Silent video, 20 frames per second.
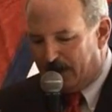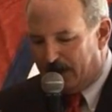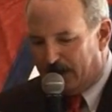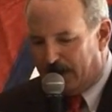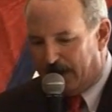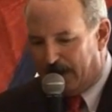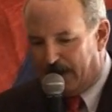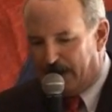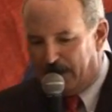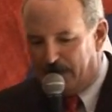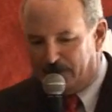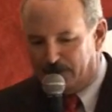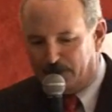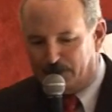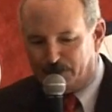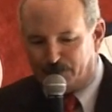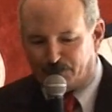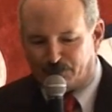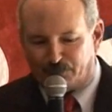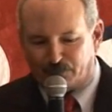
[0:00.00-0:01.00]

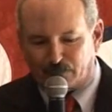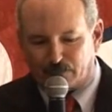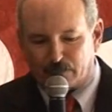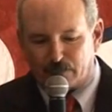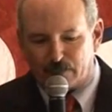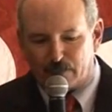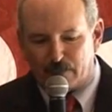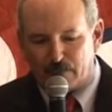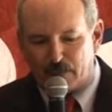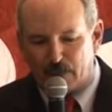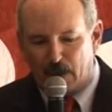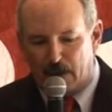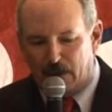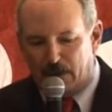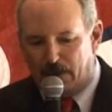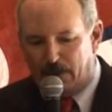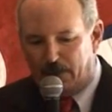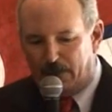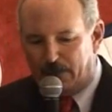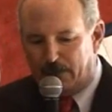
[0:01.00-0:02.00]
And
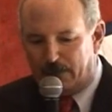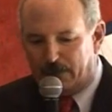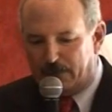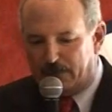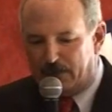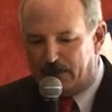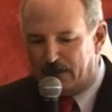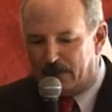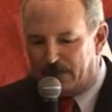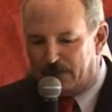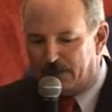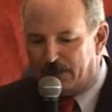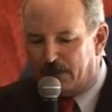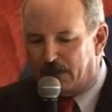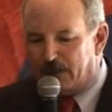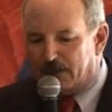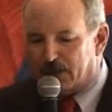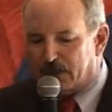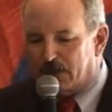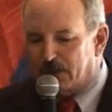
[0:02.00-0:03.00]

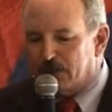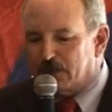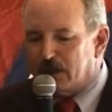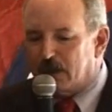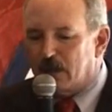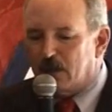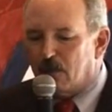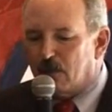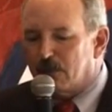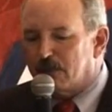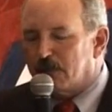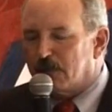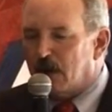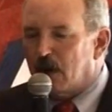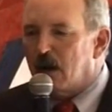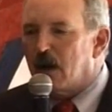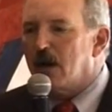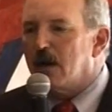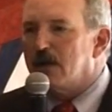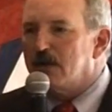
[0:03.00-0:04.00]
there are currently over
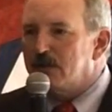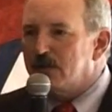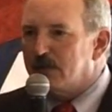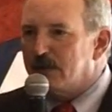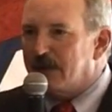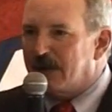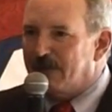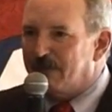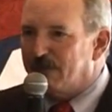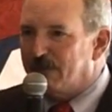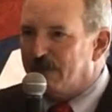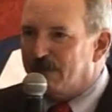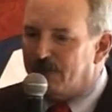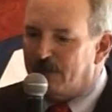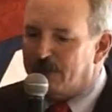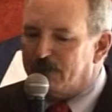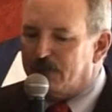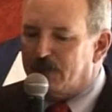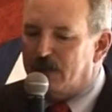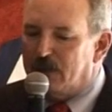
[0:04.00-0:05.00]

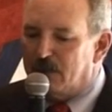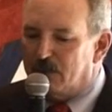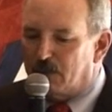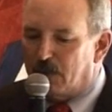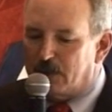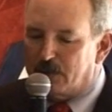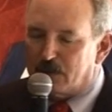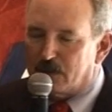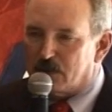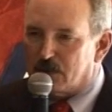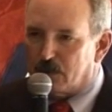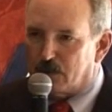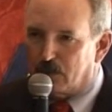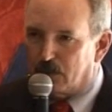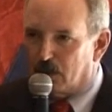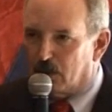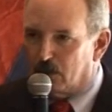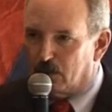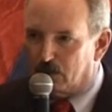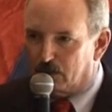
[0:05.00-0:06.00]
150
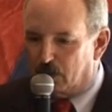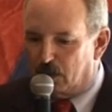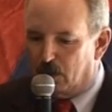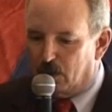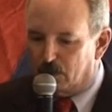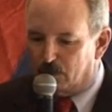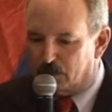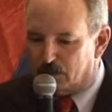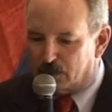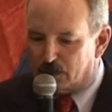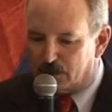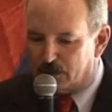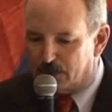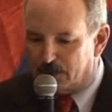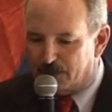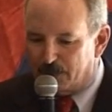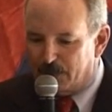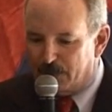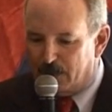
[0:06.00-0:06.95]
registered Old Goats.